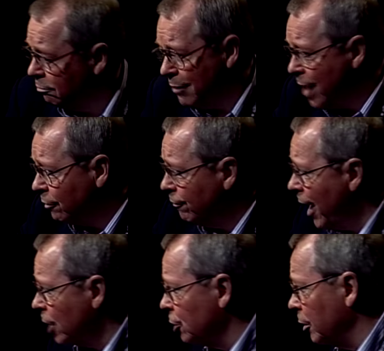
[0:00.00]

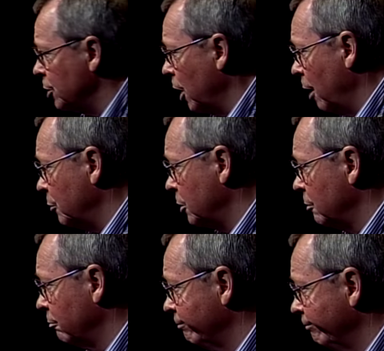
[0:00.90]
manufacturing jobs,
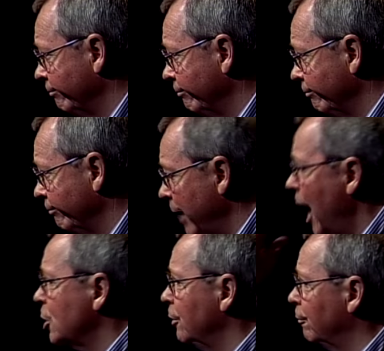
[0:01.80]

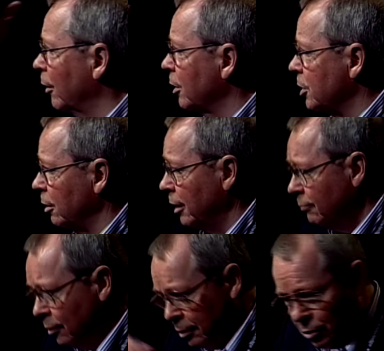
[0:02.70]
Massey Ferguson,
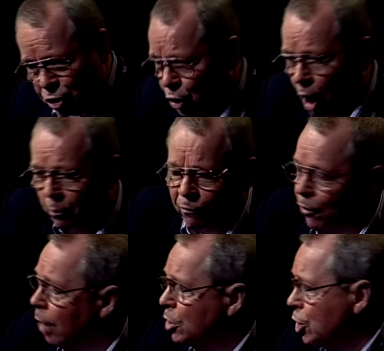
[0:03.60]

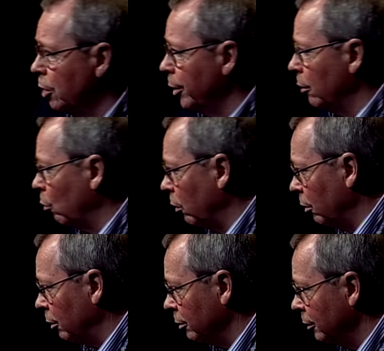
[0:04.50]
farm machinery of the
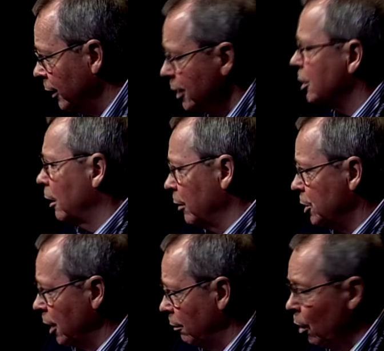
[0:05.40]
world, et cetera, et
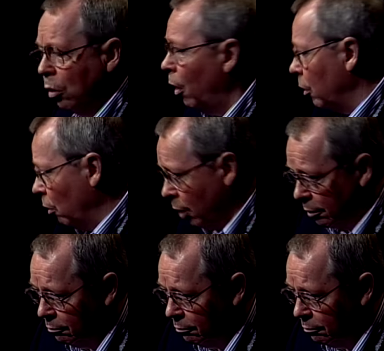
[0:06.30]
cetera. They're all gone.